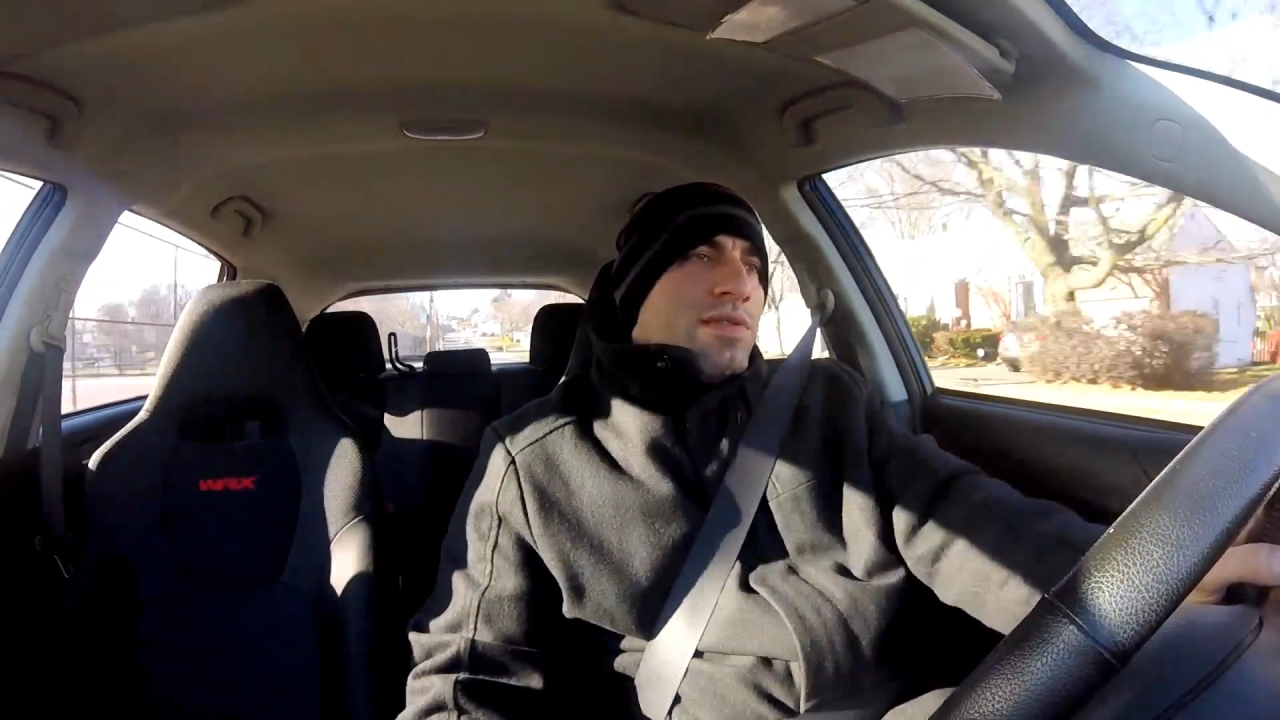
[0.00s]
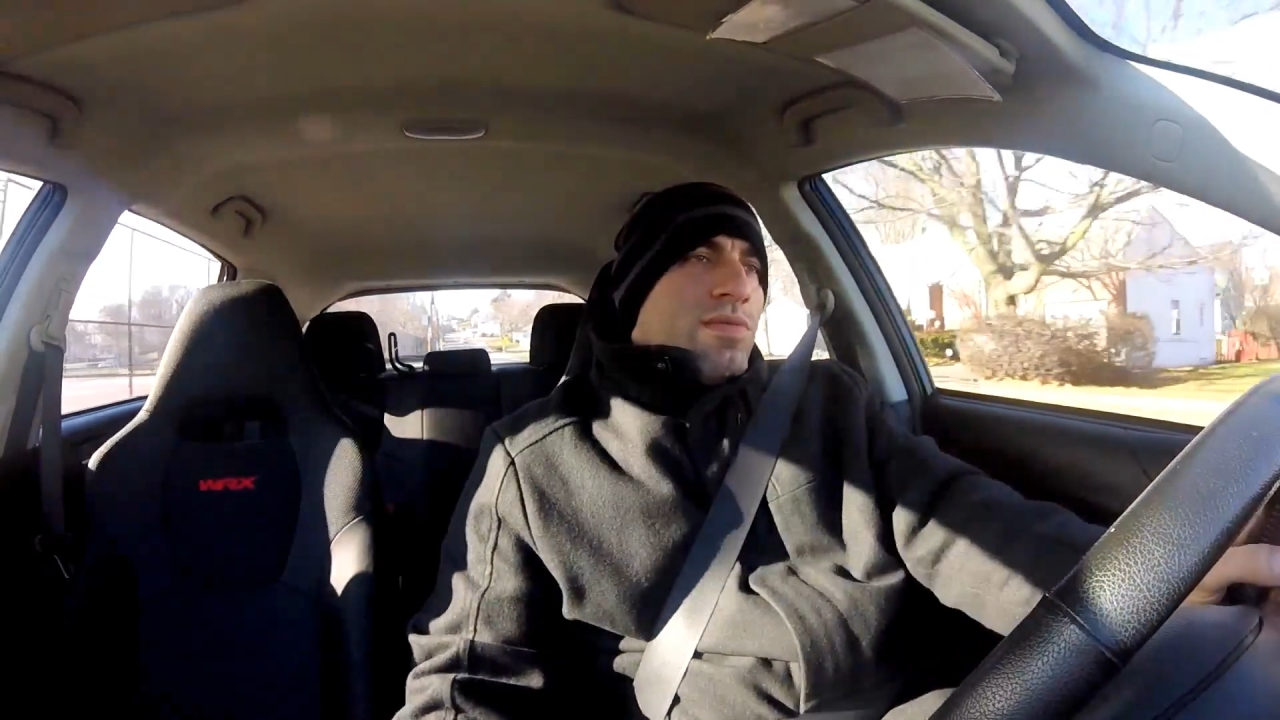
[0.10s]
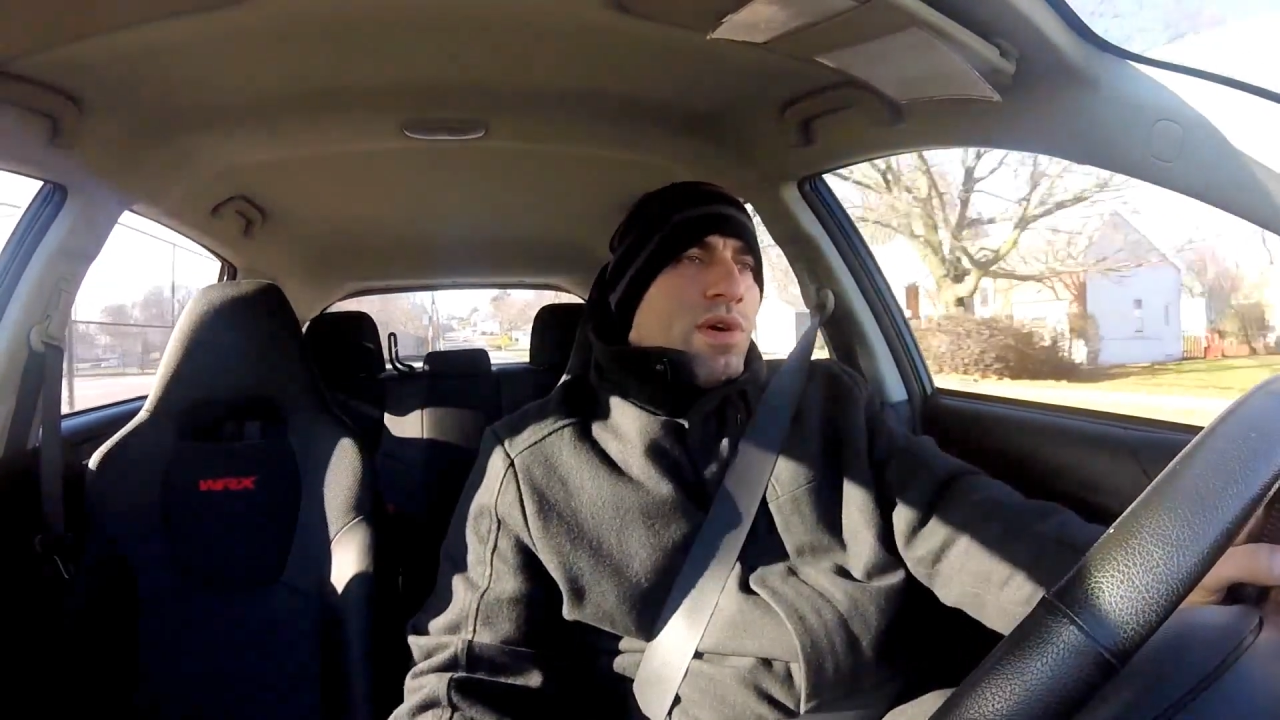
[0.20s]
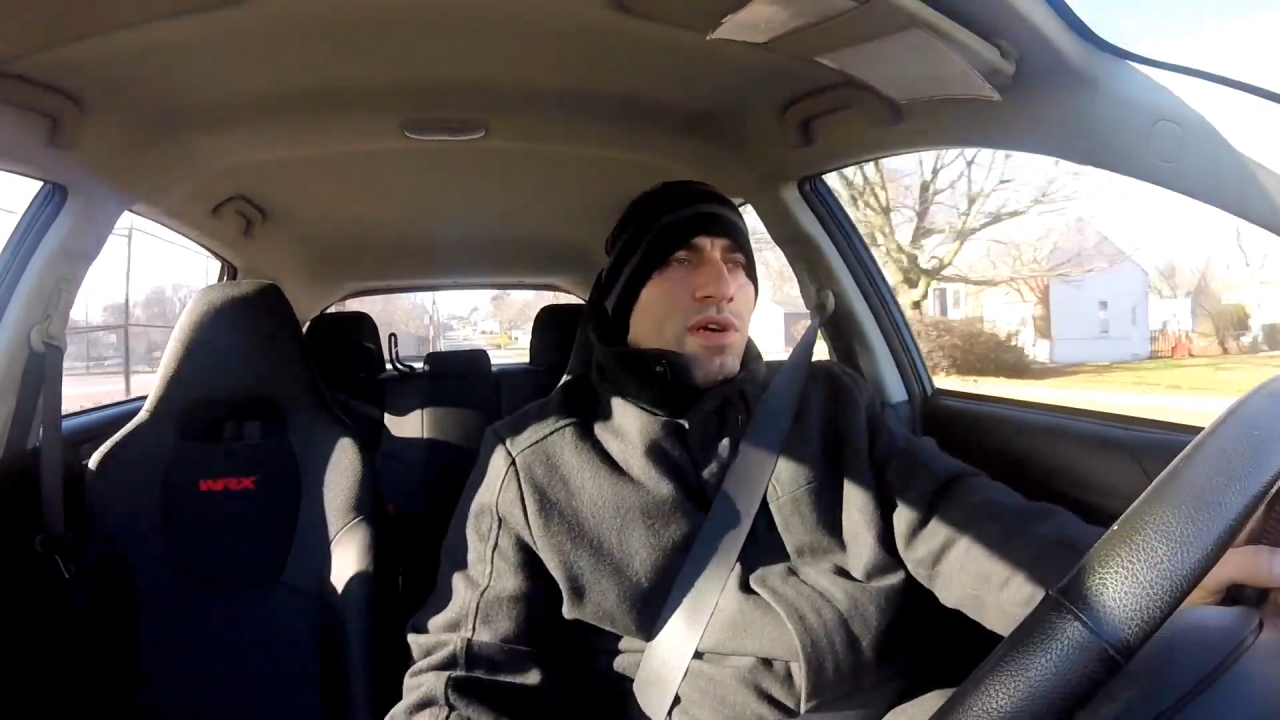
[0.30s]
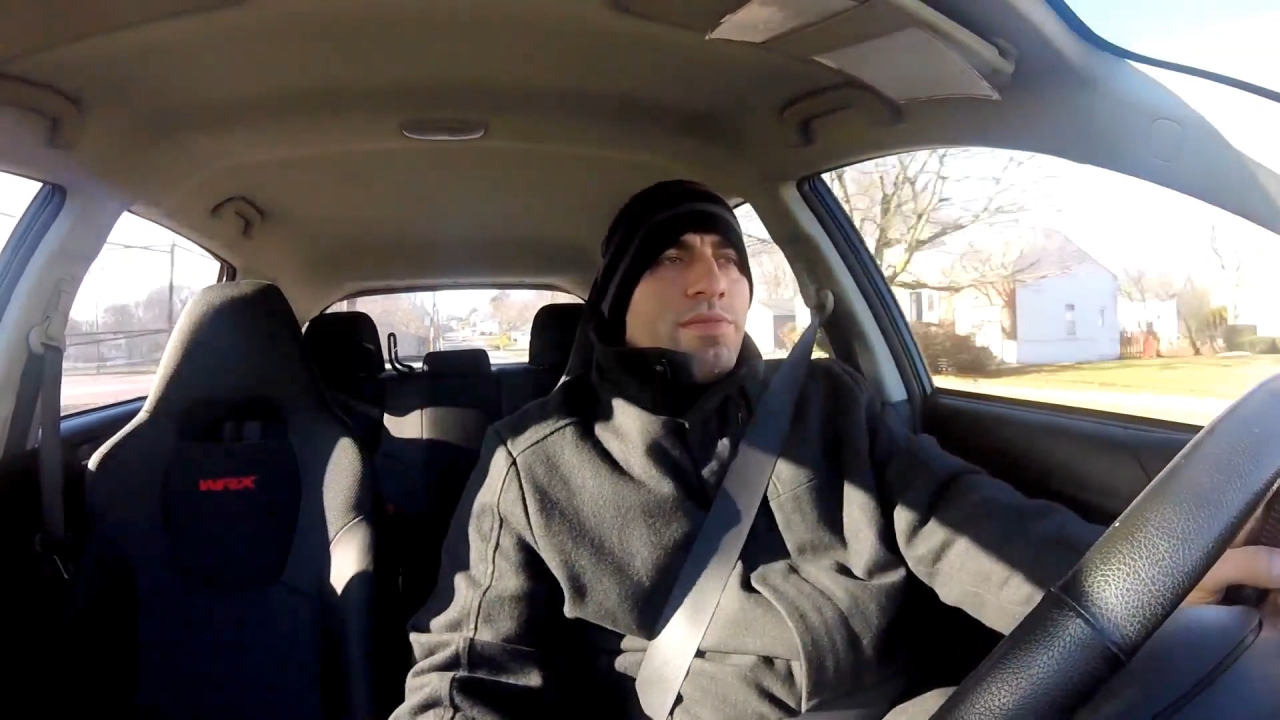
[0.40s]

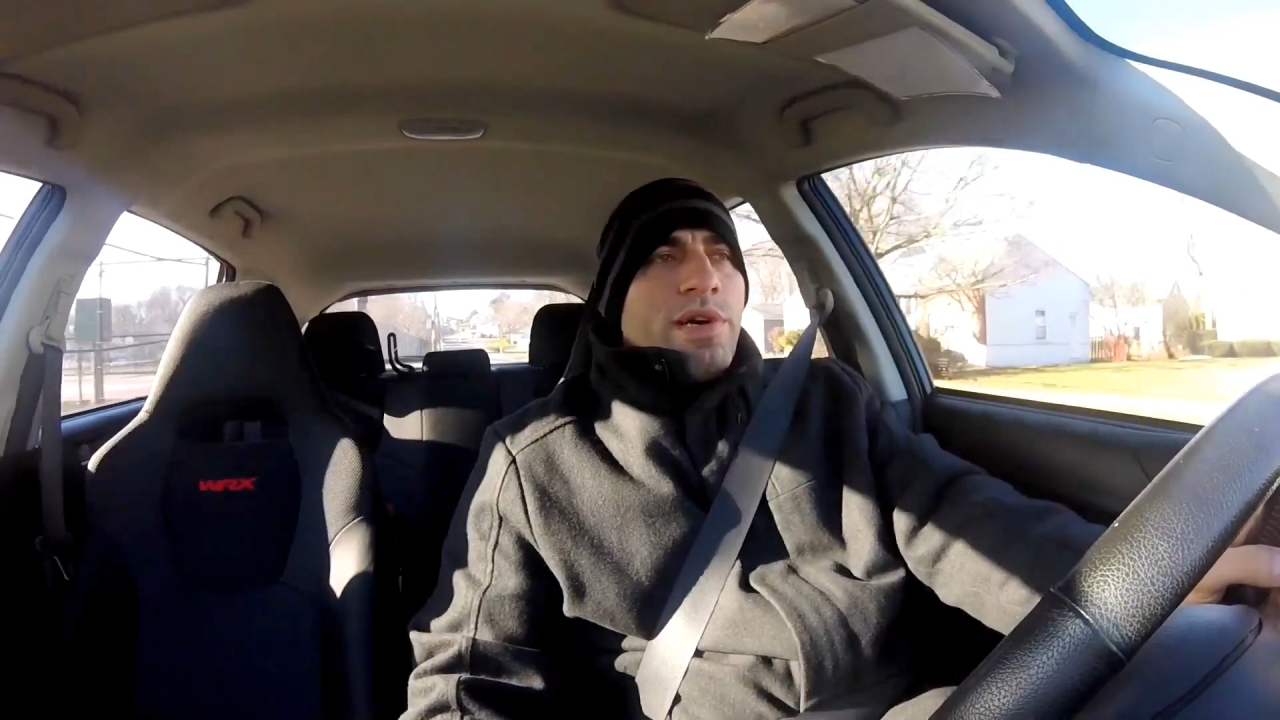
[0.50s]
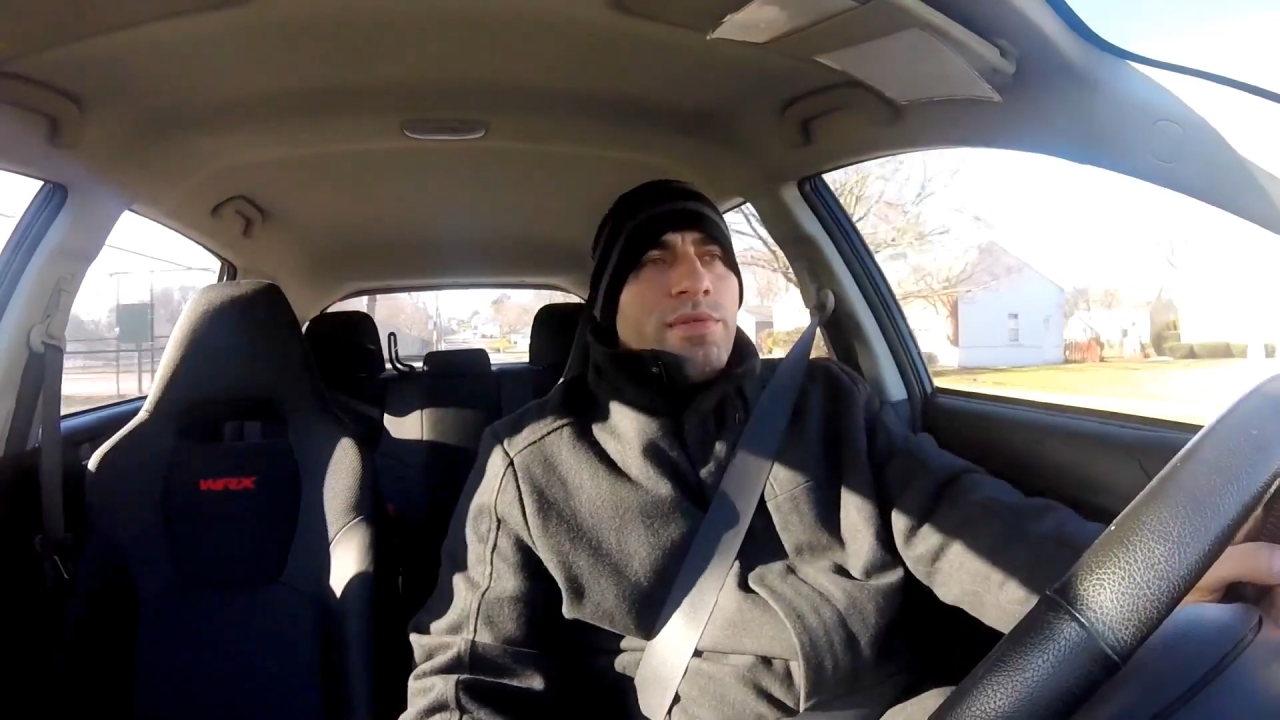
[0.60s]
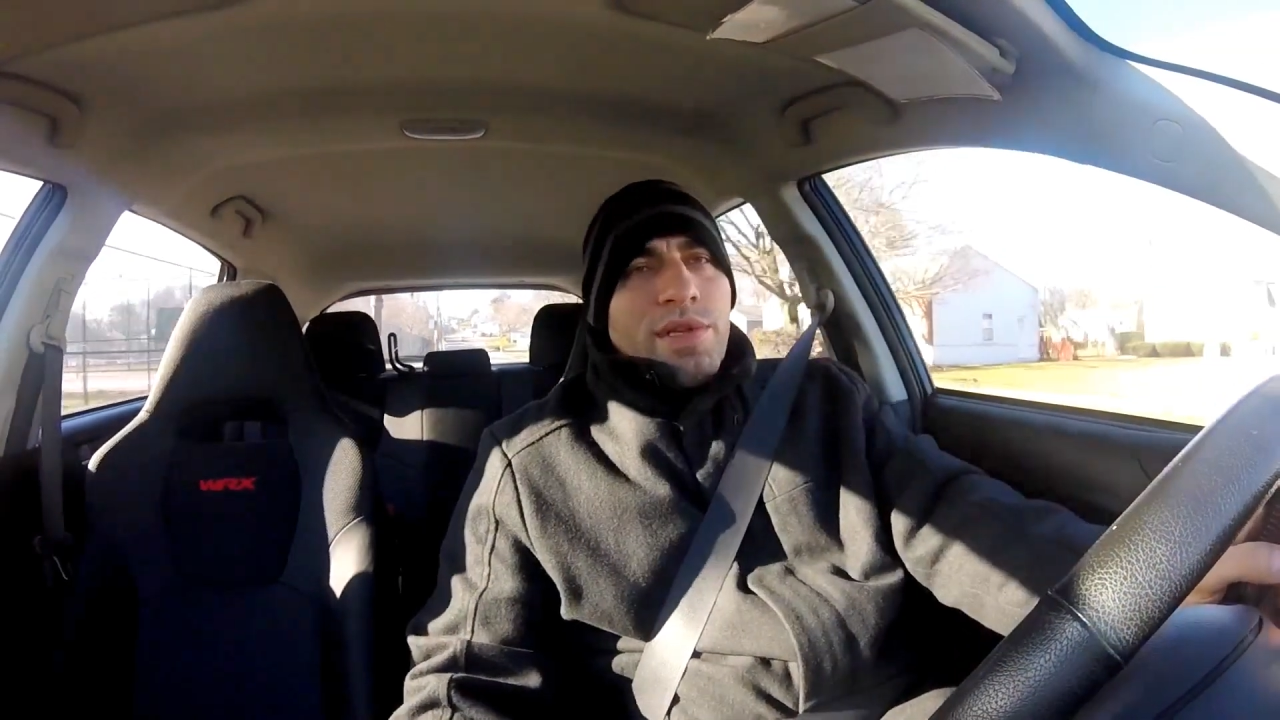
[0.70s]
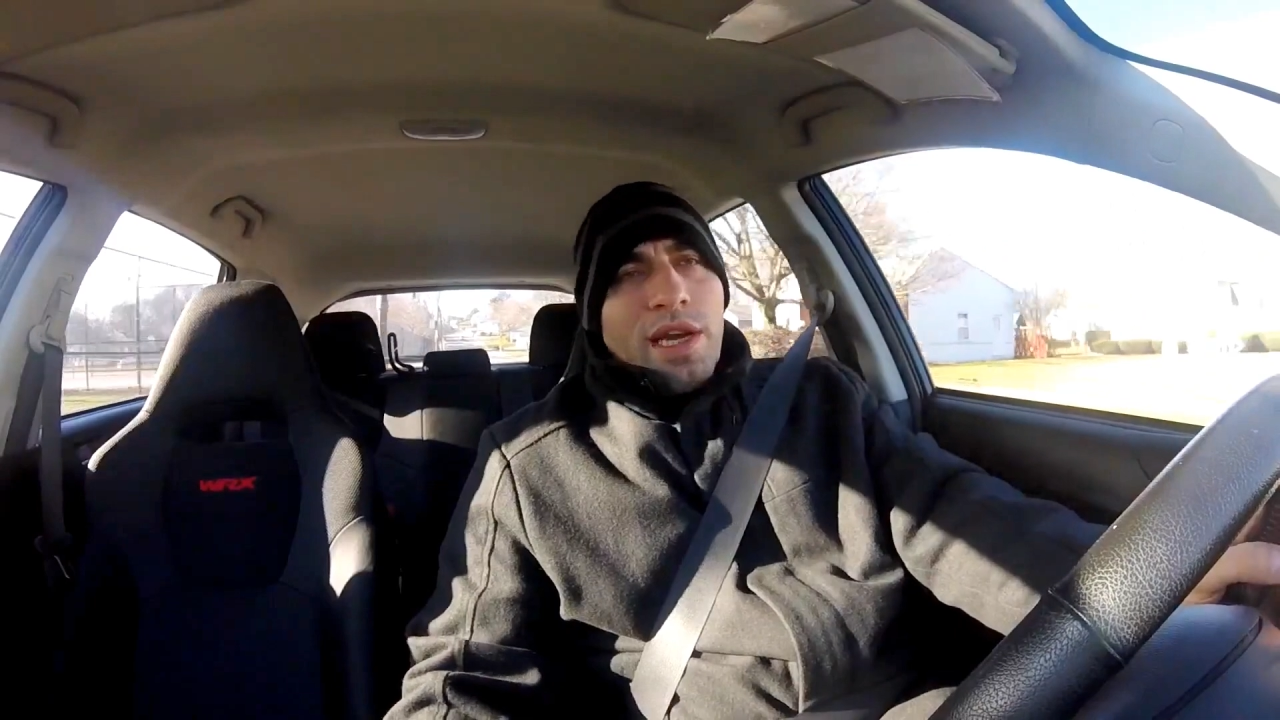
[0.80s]
water pump,